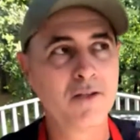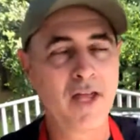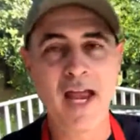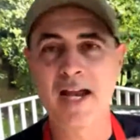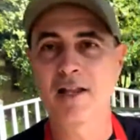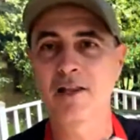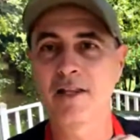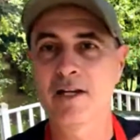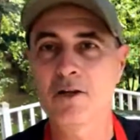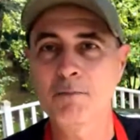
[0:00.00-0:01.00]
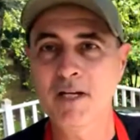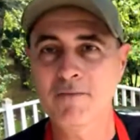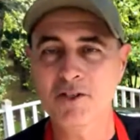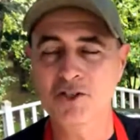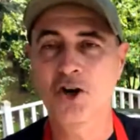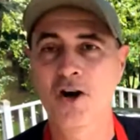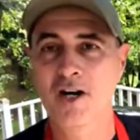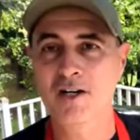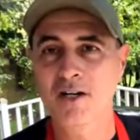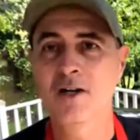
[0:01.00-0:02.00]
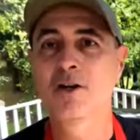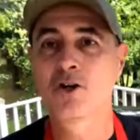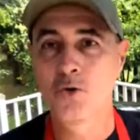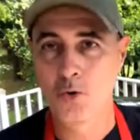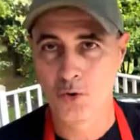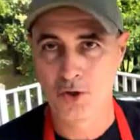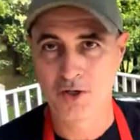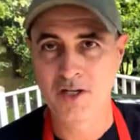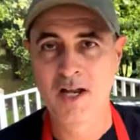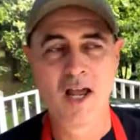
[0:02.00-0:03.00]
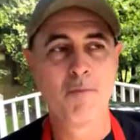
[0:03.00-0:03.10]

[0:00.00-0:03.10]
they had a little bit of a charred corn,